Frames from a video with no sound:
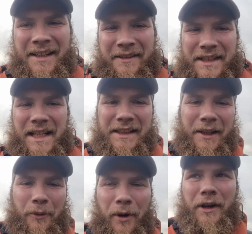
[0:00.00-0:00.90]
It's a nice
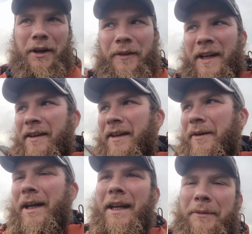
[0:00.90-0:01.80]
little walk over here
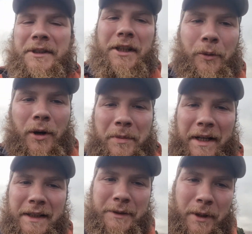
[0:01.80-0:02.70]
anyway. I'm just going to walk
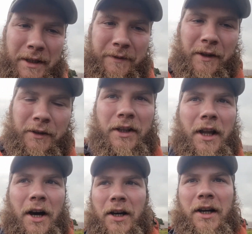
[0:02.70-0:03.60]
back this way, follow the
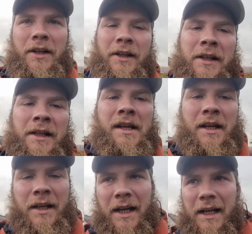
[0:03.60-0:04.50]
lock,
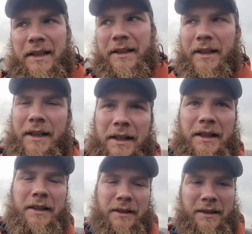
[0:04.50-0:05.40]
and
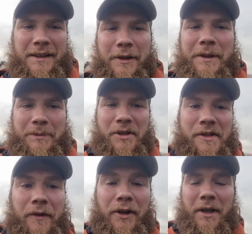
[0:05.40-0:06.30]
there's always Bridge
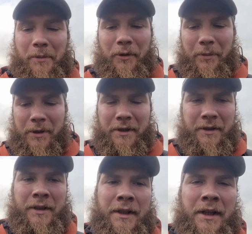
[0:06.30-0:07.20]
of Orkney pub,
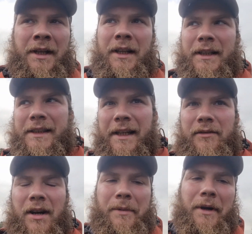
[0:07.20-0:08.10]
like I say,
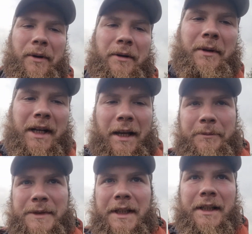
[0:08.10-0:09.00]
right by where I'm going to
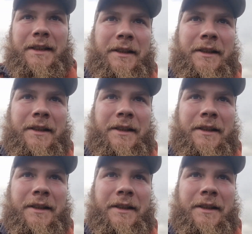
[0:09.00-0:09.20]
camp tonight.